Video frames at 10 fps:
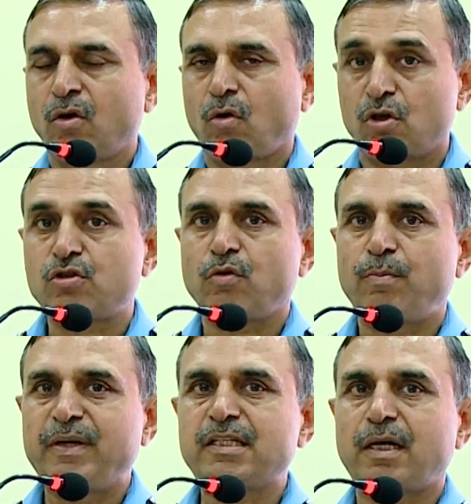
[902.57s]
Also,
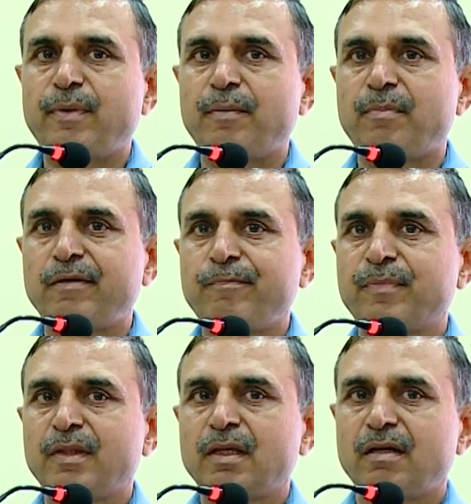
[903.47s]
please remember,
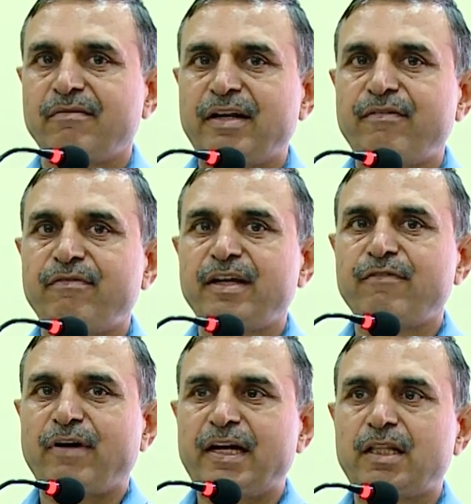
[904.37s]
when we
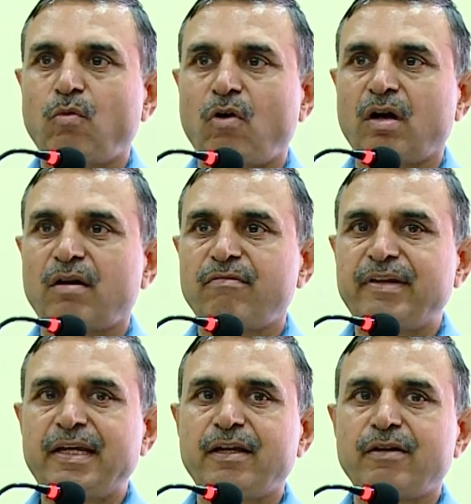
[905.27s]
fight the war,
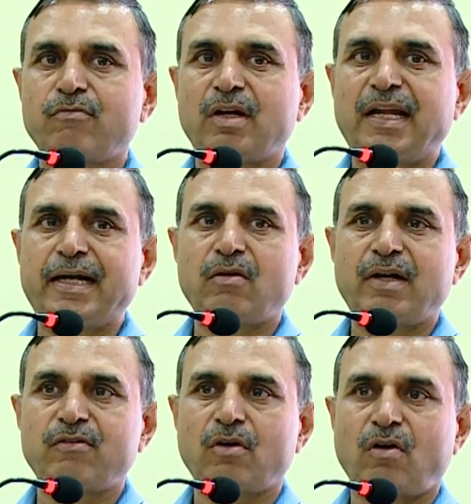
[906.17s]
we would like to
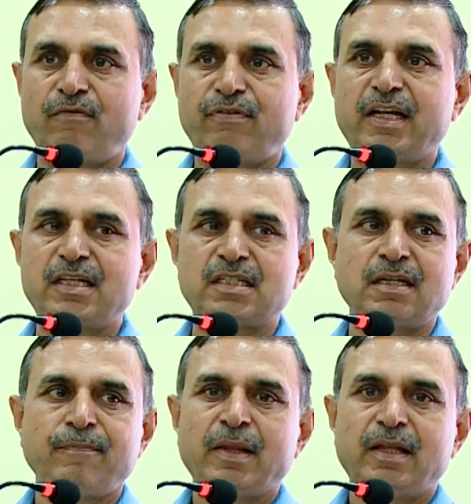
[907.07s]
have the confidence
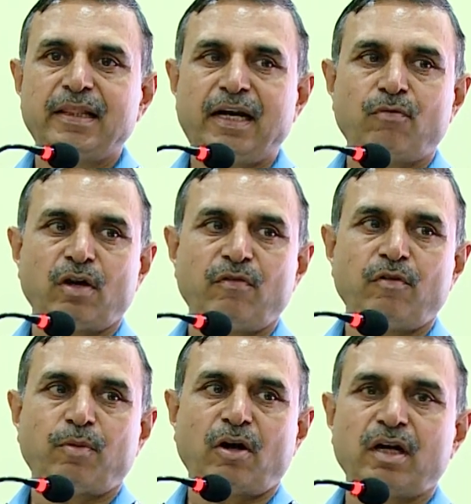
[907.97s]
that whatever
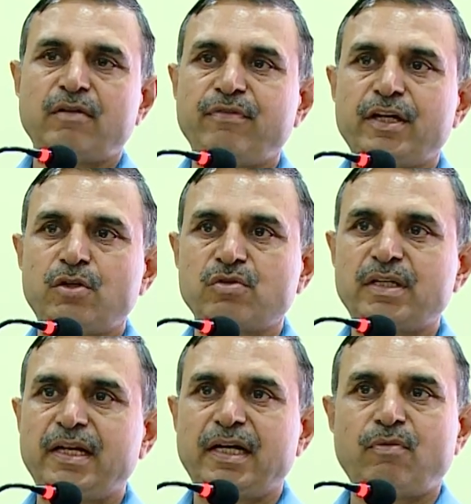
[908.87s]
product we are
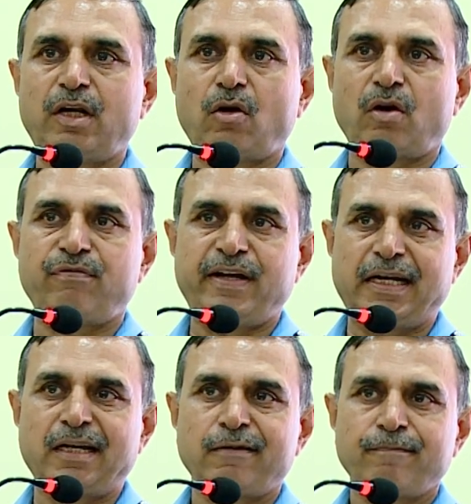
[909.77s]
using, it will not
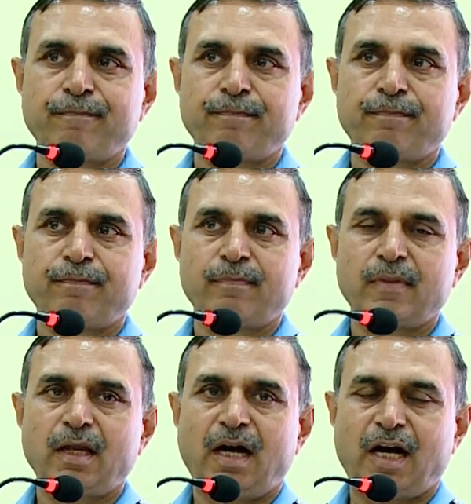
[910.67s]
fail.
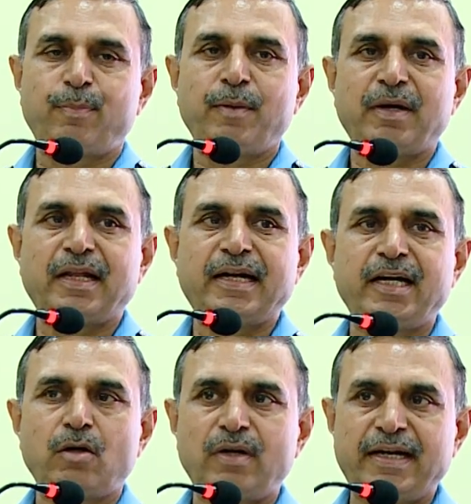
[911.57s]
Our people are
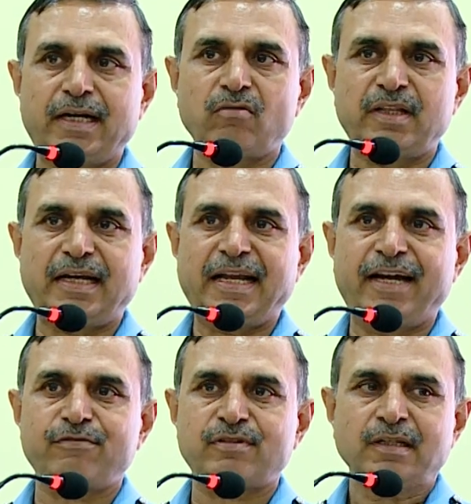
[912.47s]
ready to lay down their
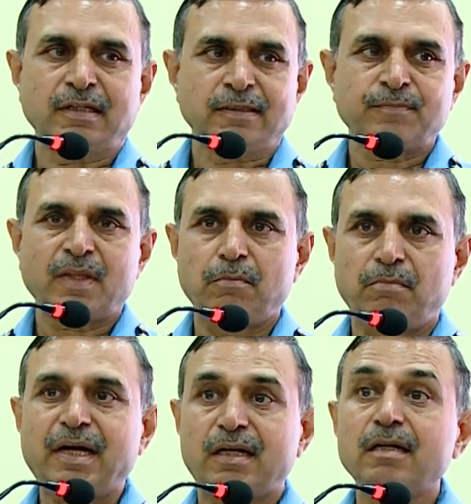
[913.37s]
lives,
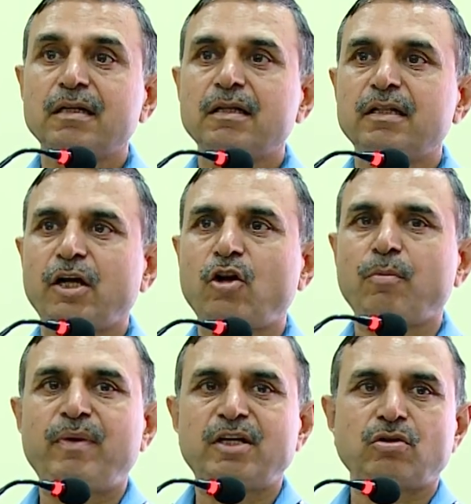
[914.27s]
but the
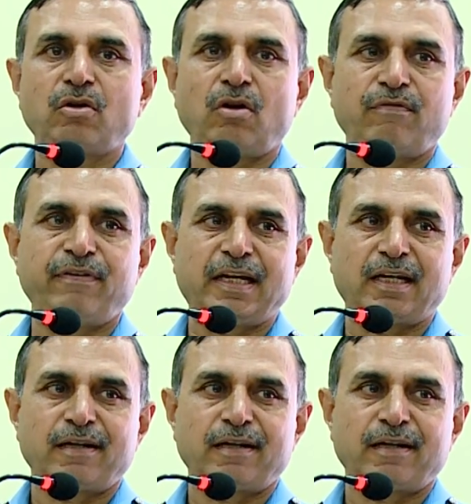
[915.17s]
equipment should not fail.